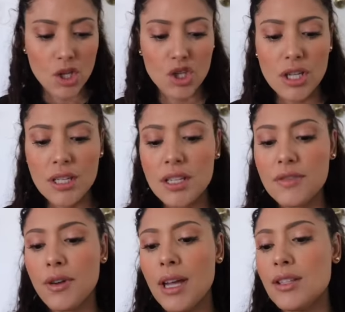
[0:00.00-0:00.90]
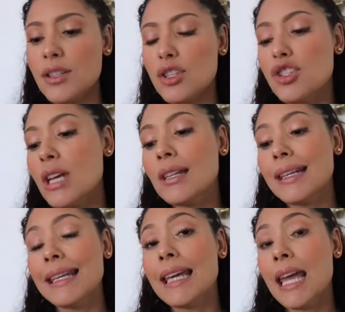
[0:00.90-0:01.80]
Jesus' friends
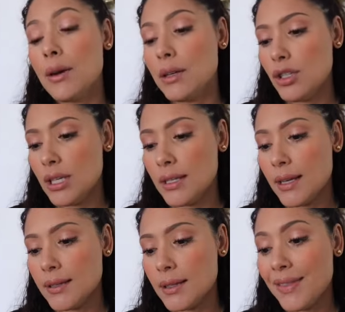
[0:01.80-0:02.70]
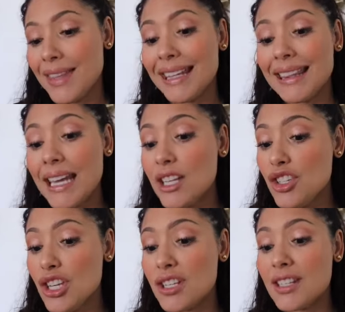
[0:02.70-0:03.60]
gently carried Jesus. They laid
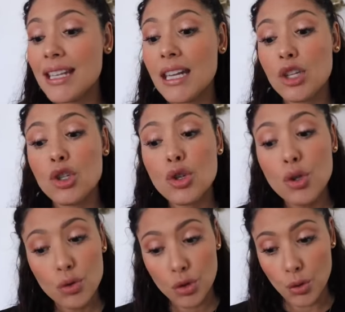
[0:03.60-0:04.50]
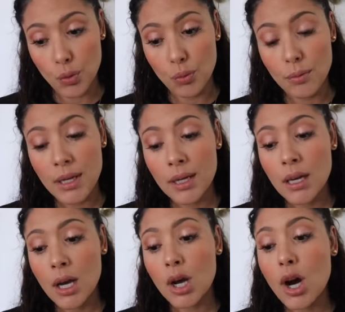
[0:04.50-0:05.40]
Jesus in a new tomb
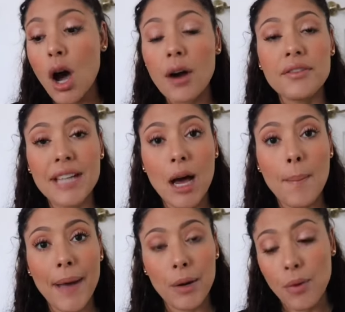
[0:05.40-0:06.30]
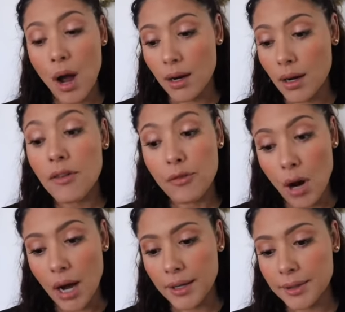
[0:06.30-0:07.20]
carved out by rock of
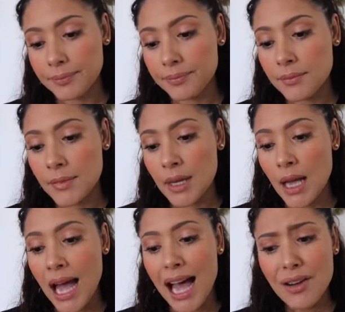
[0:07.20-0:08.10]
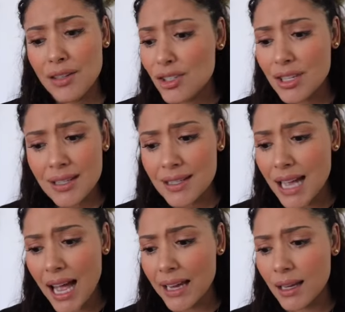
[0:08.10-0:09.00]
rock. How could Jesus
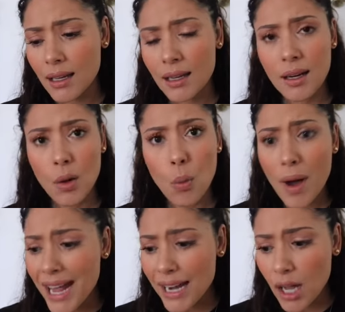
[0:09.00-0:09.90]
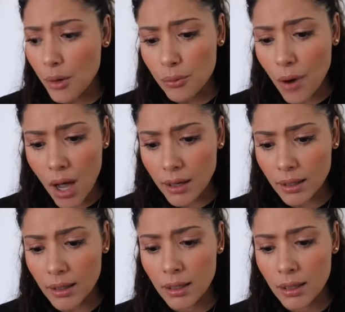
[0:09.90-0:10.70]
die? What had gone wrong?